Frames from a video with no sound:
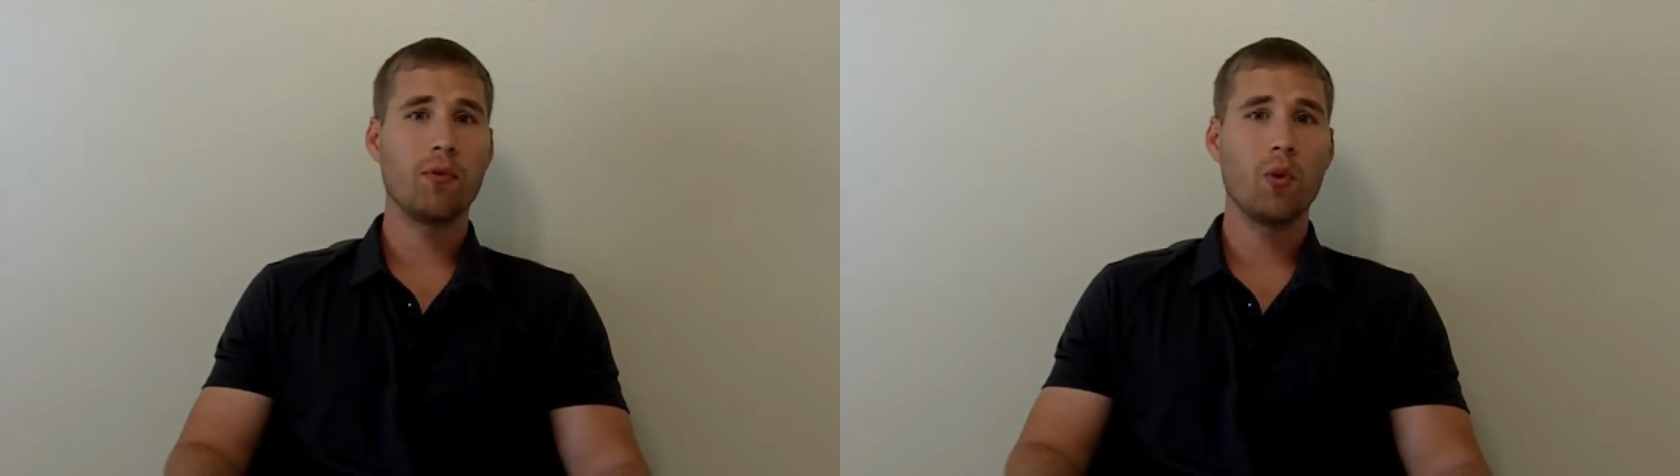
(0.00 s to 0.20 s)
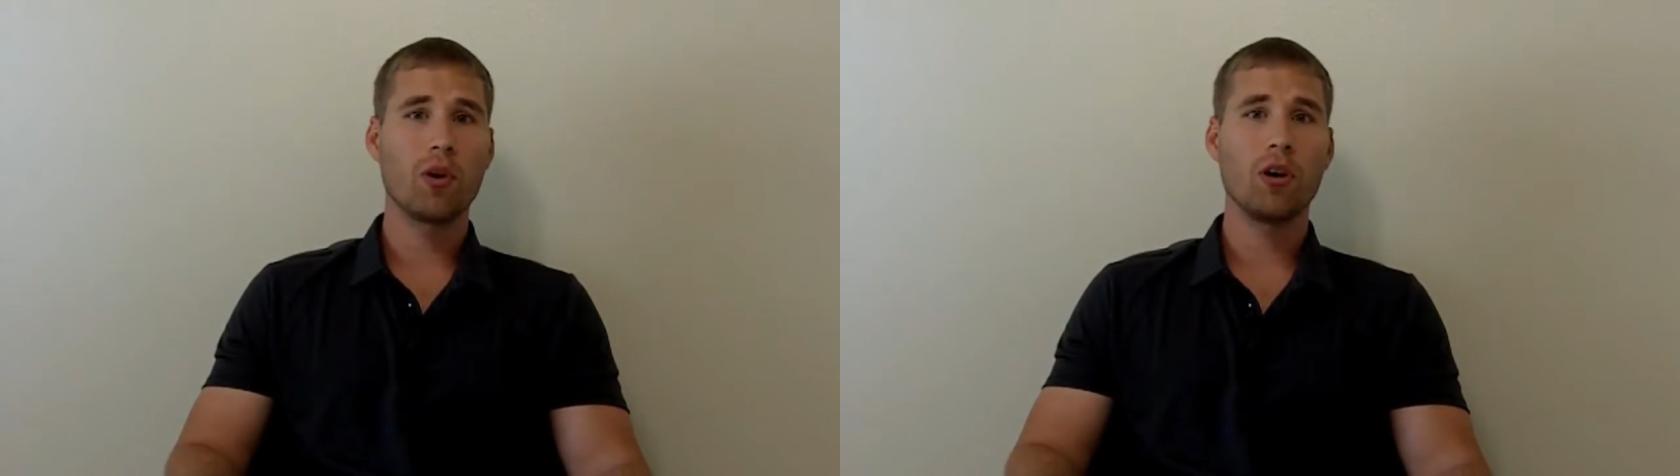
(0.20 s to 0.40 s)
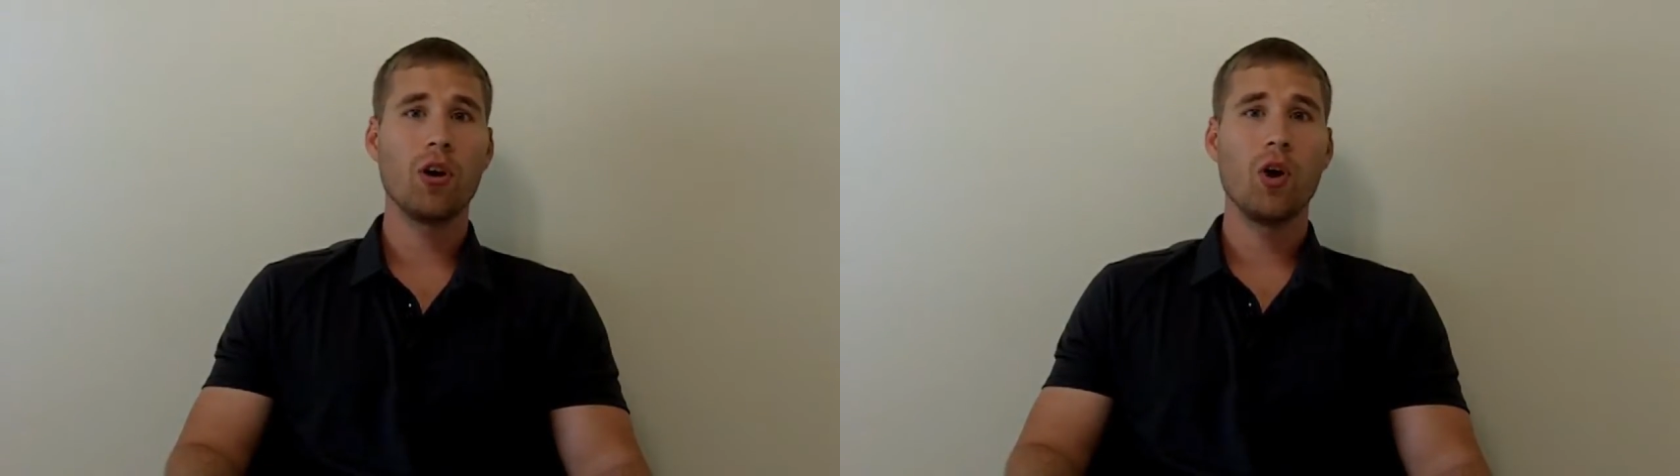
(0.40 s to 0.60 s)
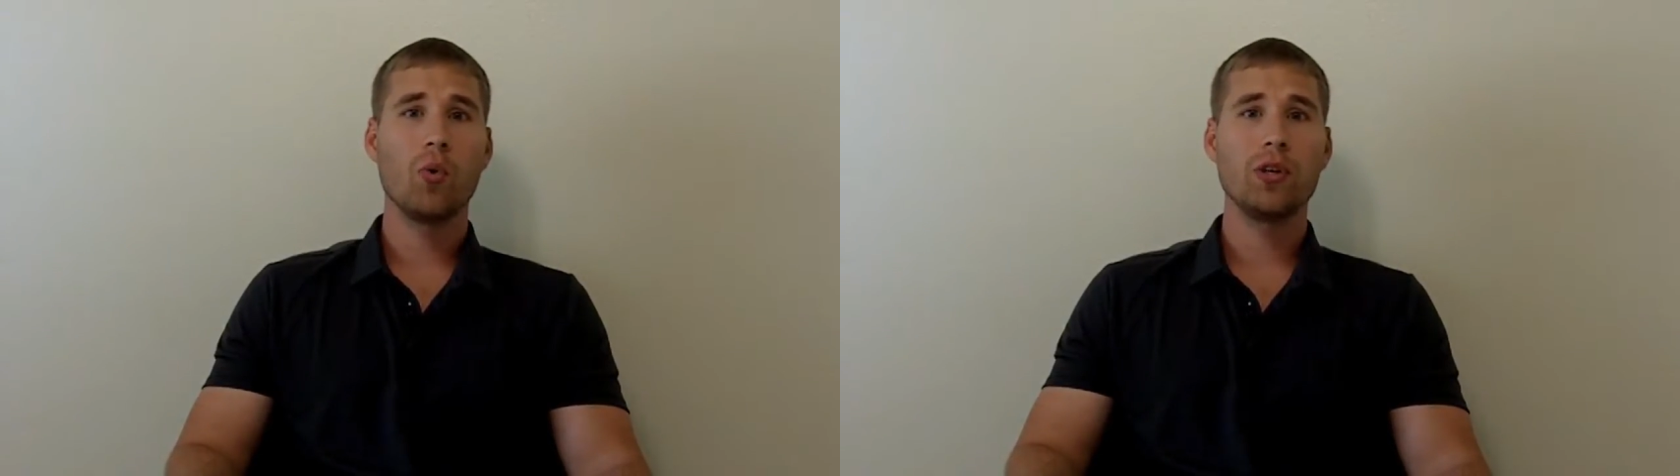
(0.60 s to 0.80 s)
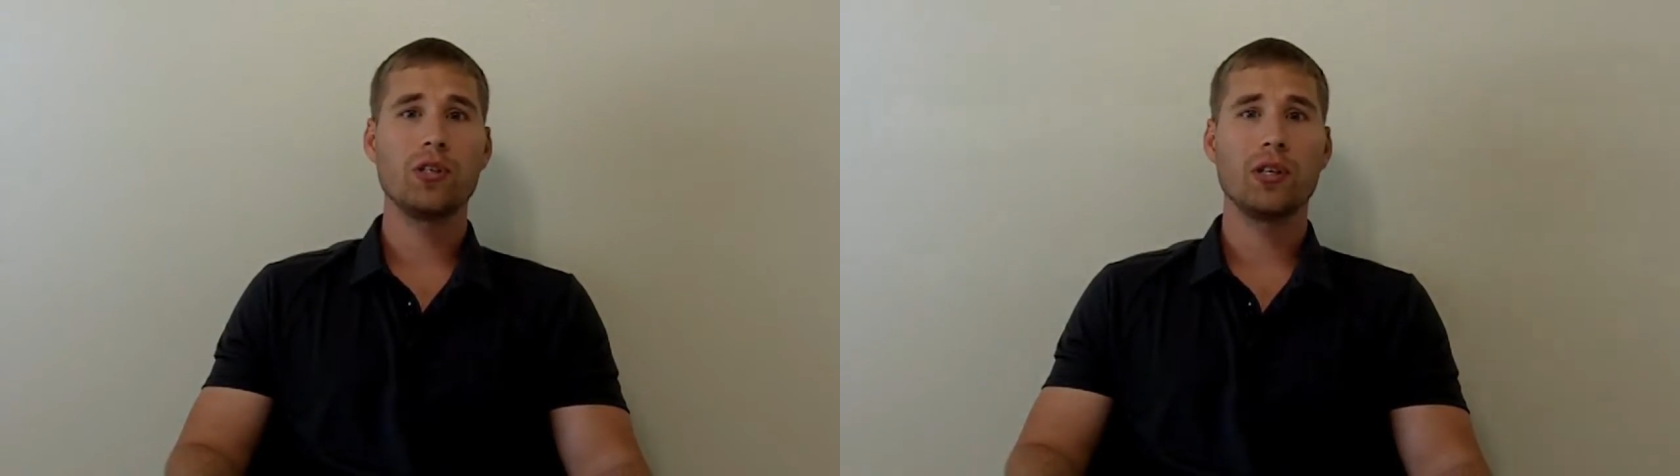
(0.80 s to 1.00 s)
4,
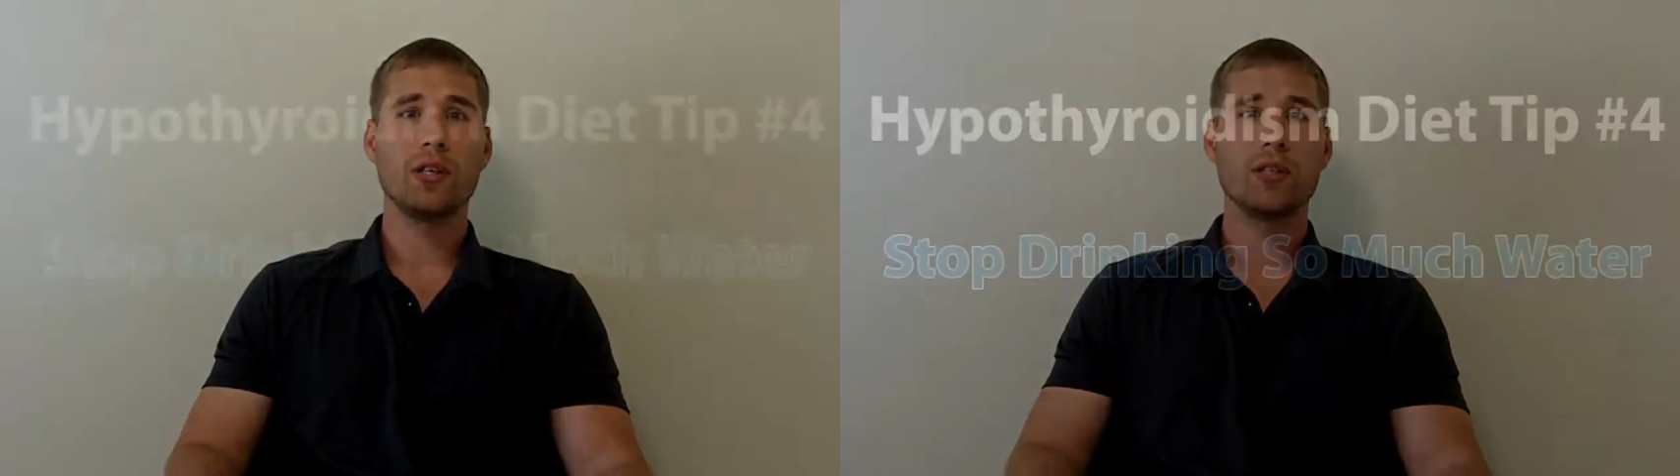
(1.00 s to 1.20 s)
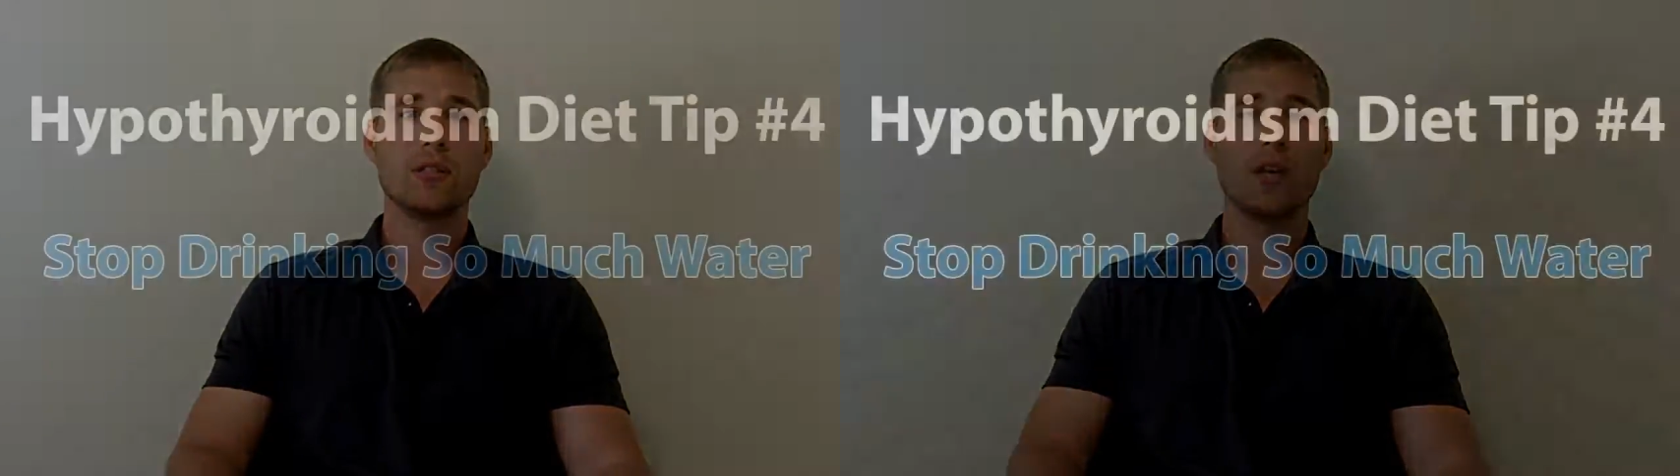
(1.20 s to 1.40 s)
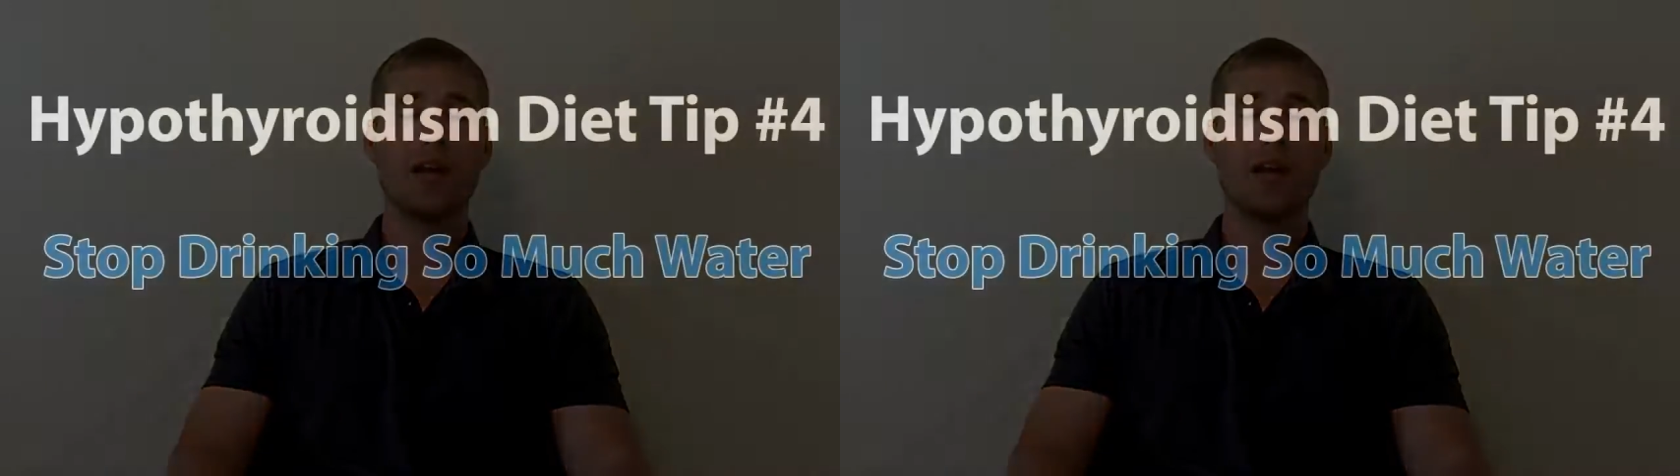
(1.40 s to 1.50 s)
which is